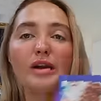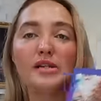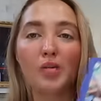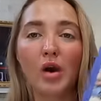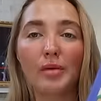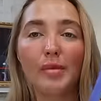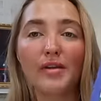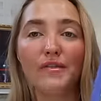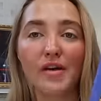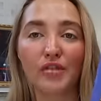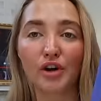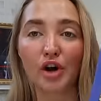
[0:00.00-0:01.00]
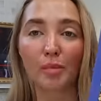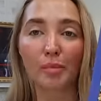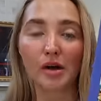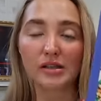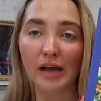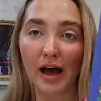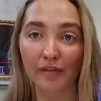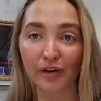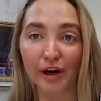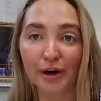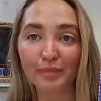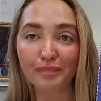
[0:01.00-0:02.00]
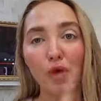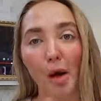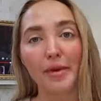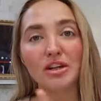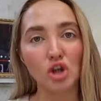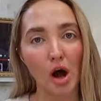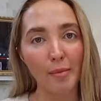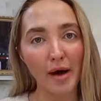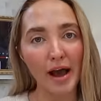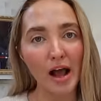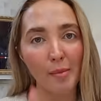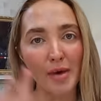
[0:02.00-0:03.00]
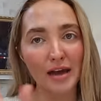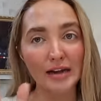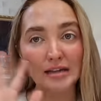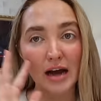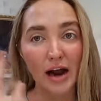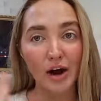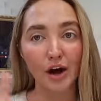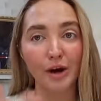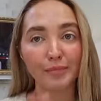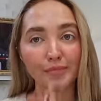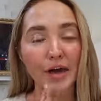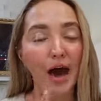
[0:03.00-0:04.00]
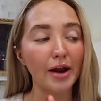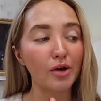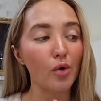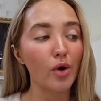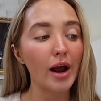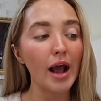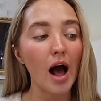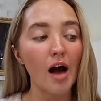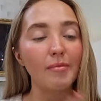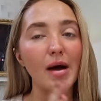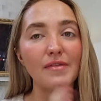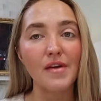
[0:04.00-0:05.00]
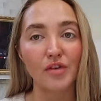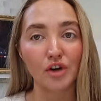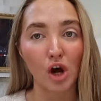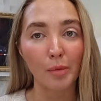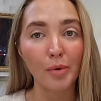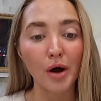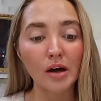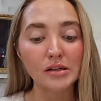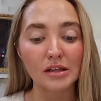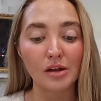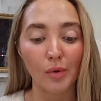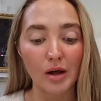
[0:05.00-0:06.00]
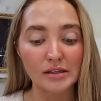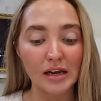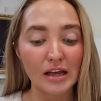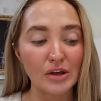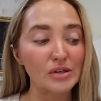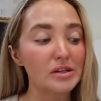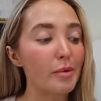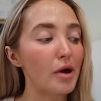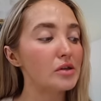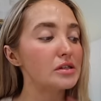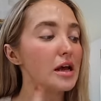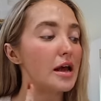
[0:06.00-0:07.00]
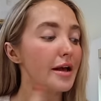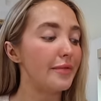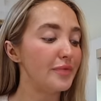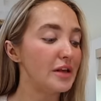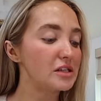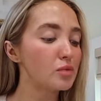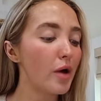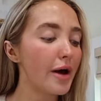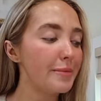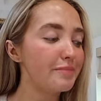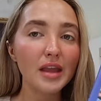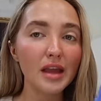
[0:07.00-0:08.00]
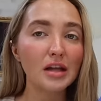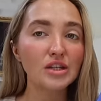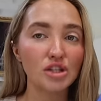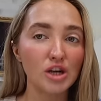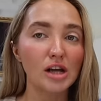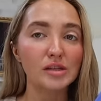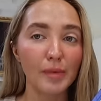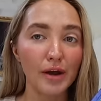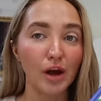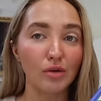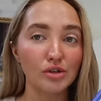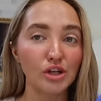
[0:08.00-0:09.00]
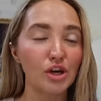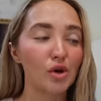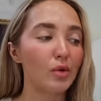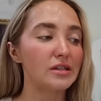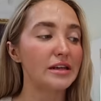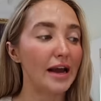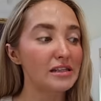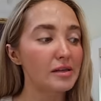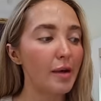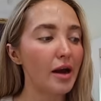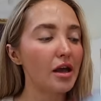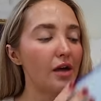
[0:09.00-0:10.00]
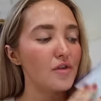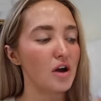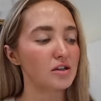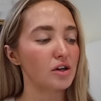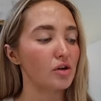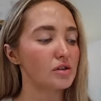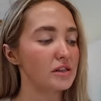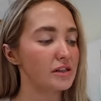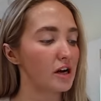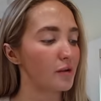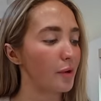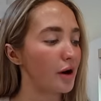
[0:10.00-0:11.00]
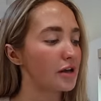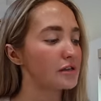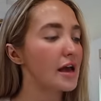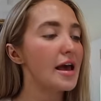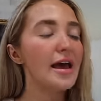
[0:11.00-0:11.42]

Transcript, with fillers: is one of my favorite cookbooks ever. On my ShopMy, I'll make an entire category of my favorite cookbooks and the ones that I use the most. This one is just my go-to. What's nice about it, if you guys are hosting dinner parties,